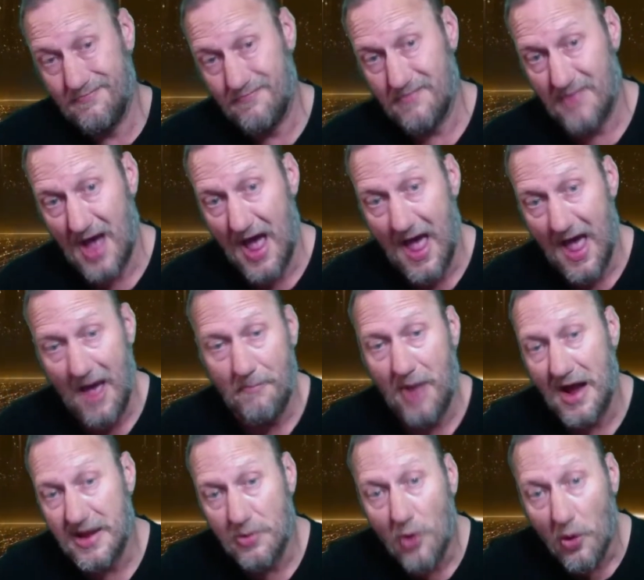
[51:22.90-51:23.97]
I
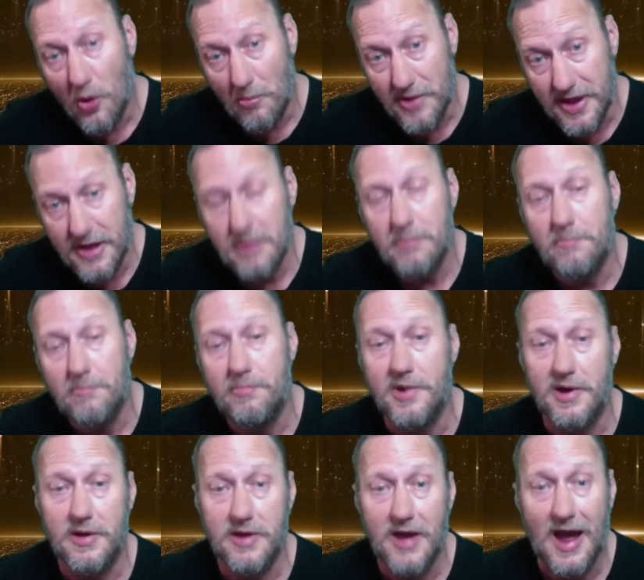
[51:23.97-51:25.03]
probably won't be, but
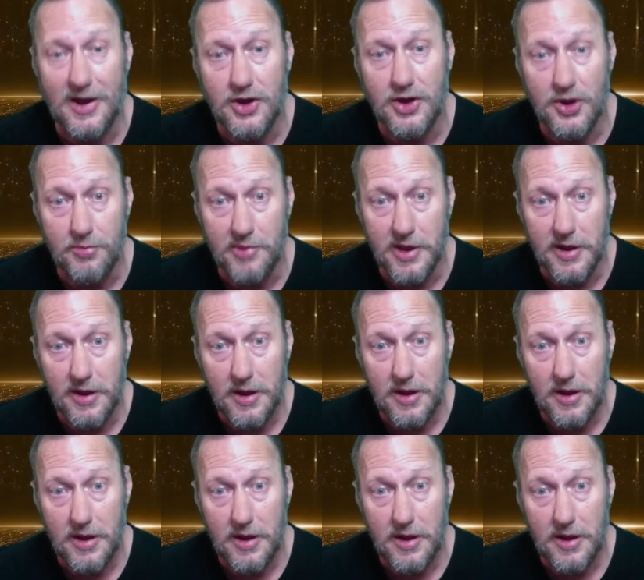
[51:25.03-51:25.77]
I could be.